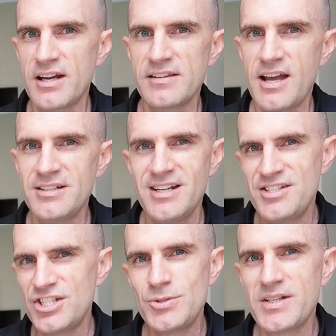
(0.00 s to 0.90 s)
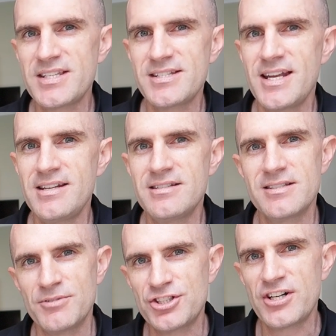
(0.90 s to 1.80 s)
like that, just to extend
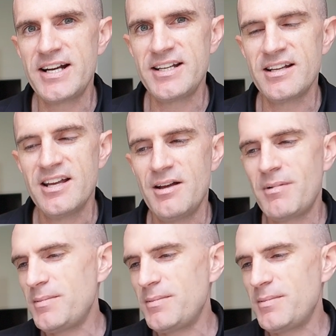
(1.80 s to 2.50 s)
some training,